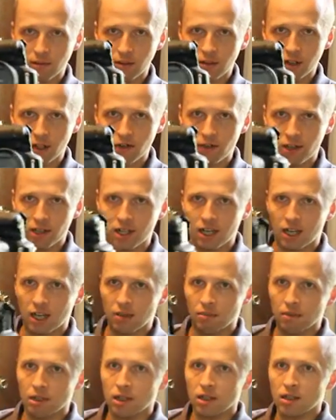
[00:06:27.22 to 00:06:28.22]
every
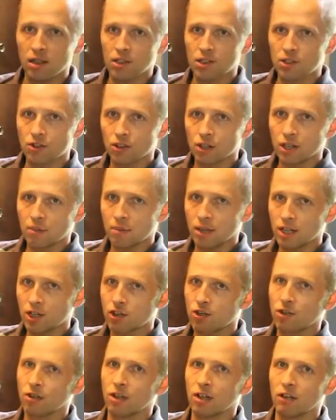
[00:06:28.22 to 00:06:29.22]
time, so you can make
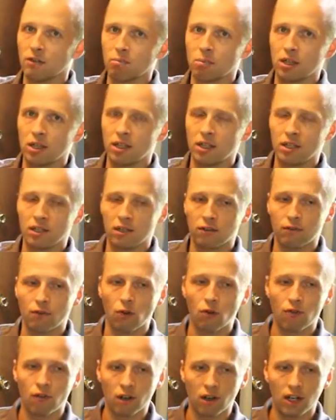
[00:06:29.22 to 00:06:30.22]
sure you have plenty of
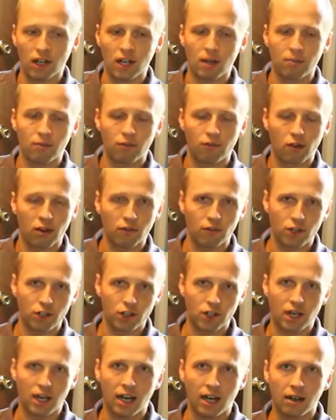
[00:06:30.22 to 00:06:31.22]
overlap for every
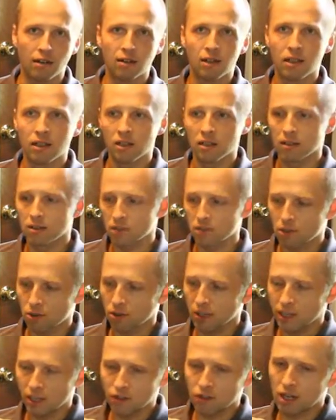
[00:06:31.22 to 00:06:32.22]
shot, so
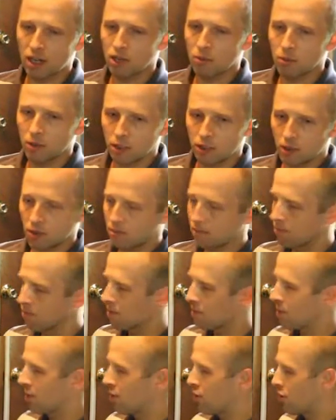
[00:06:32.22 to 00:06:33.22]
later on when you're
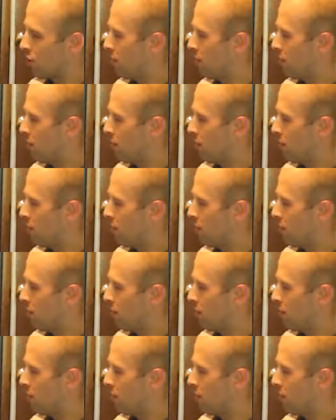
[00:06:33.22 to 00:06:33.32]
stitching